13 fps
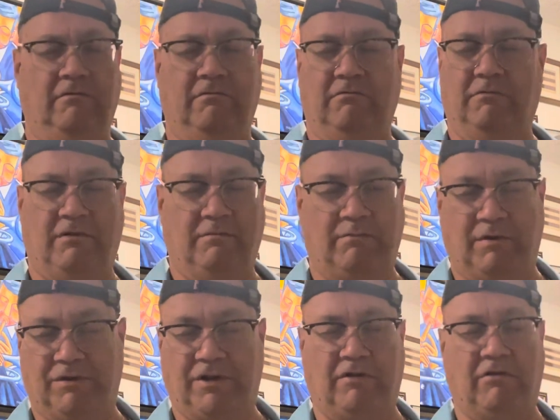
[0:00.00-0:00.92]
one of the
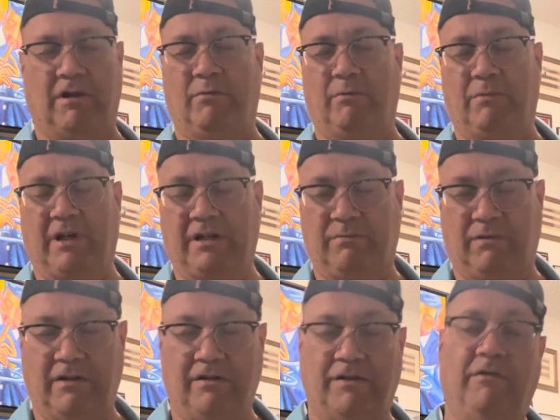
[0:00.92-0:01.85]
most incredible bass
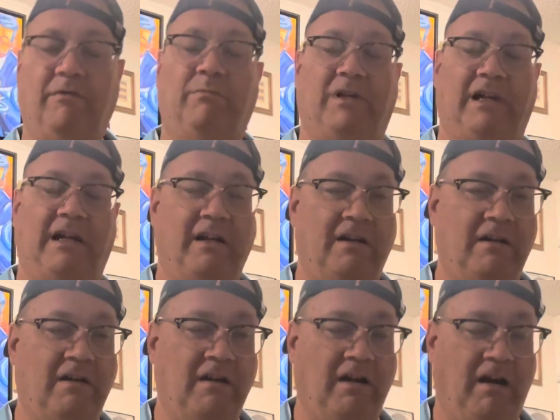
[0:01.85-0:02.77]
players on the planet.
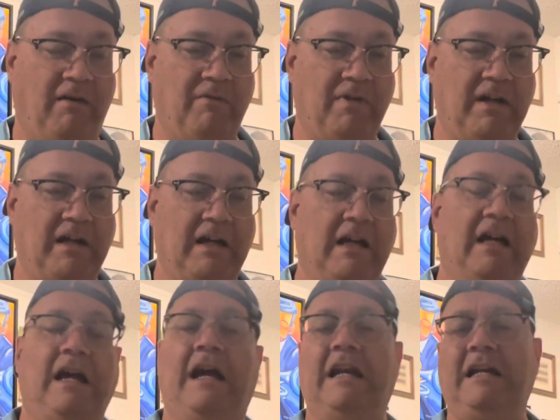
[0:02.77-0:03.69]
And
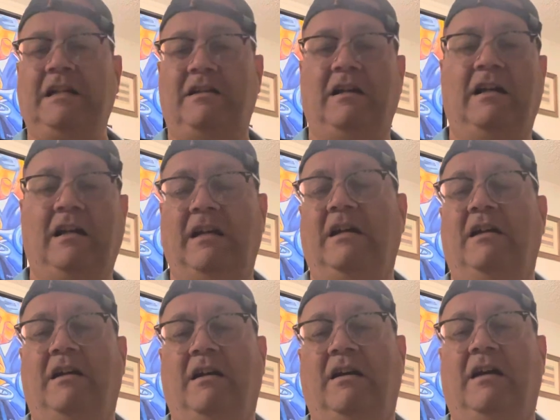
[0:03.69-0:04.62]
he's
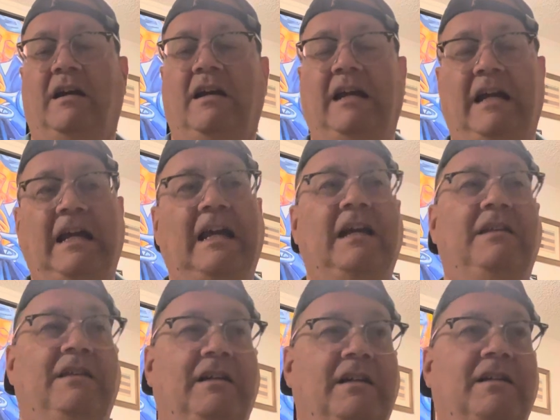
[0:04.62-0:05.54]
in
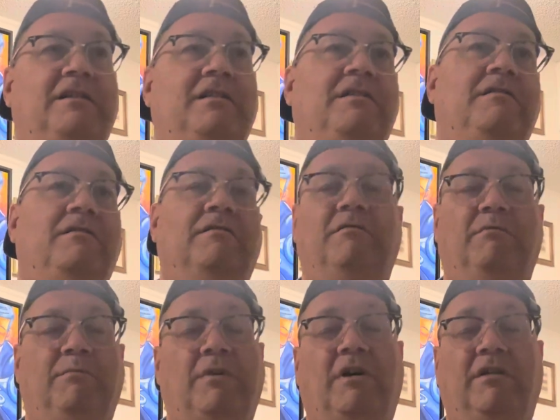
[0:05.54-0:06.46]
this,
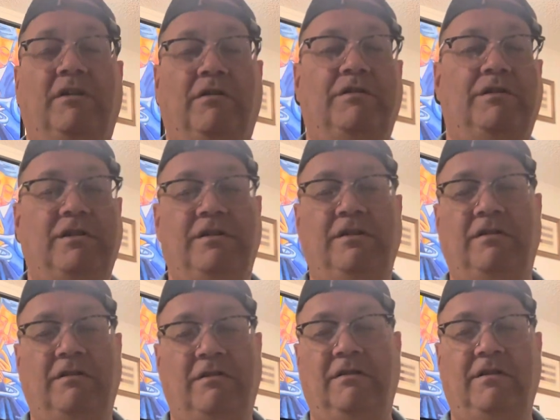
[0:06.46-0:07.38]

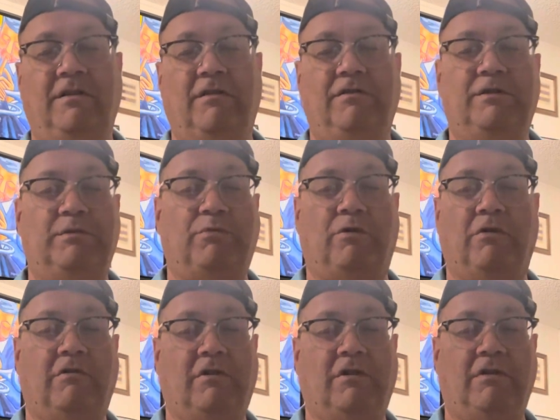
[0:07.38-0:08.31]
no
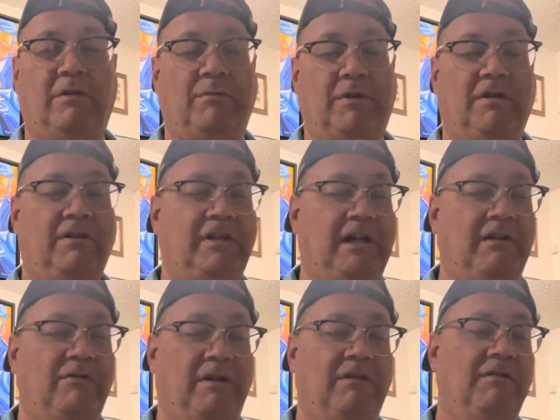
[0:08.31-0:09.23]
spoiler alert, I'm not going to tell you
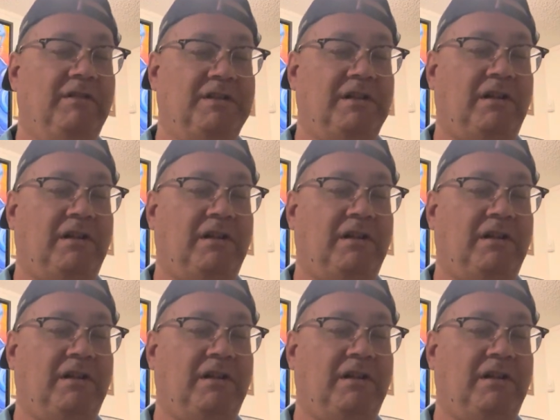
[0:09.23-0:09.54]
what it's all